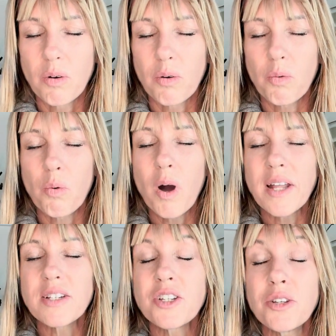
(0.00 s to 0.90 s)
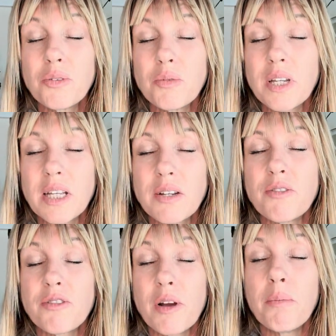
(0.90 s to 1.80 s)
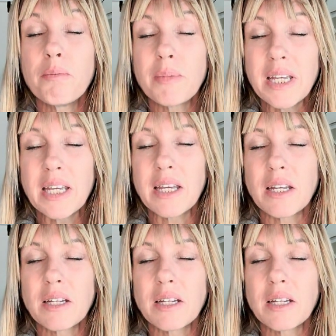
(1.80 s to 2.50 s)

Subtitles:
What do you need from me?